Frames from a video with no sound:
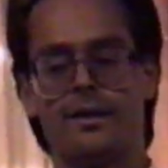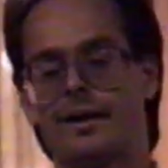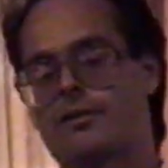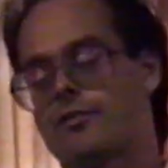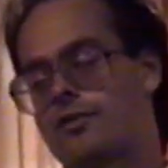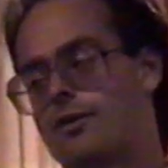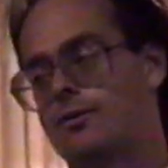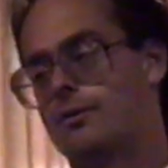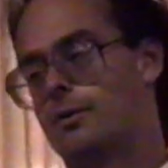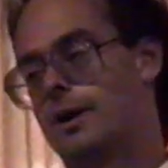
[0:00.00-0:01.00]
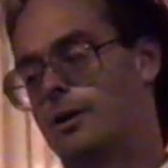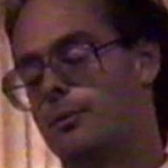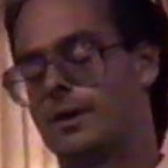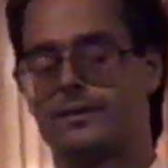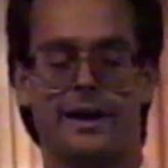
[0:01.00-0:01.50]
The thing is, so
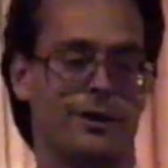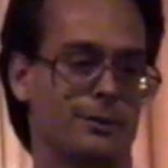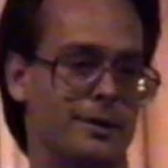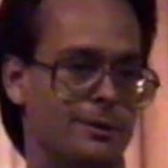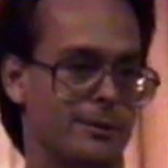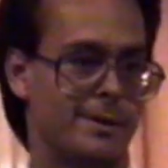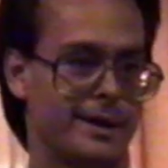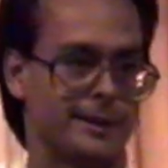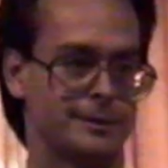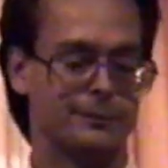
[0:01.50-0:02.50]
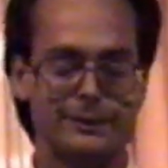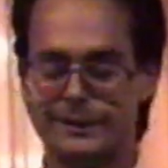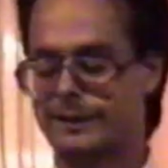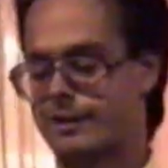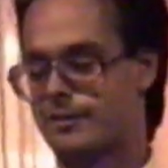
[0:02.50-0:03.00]
what the hell do we do about it?
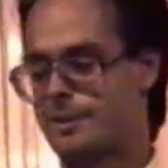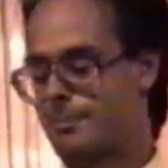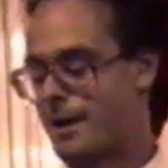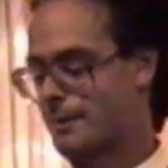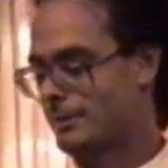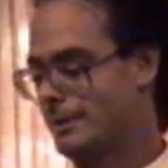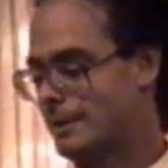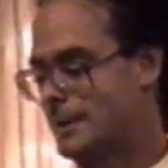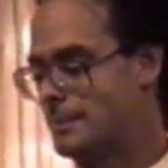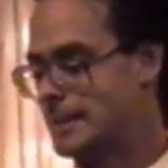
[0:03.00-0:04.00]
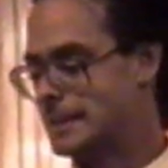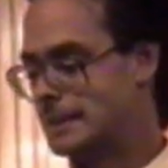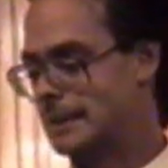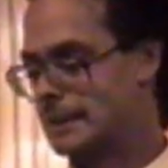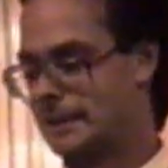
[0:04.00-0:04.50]
Really, that's the bottom line. I
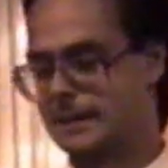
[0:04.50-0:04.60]
mean,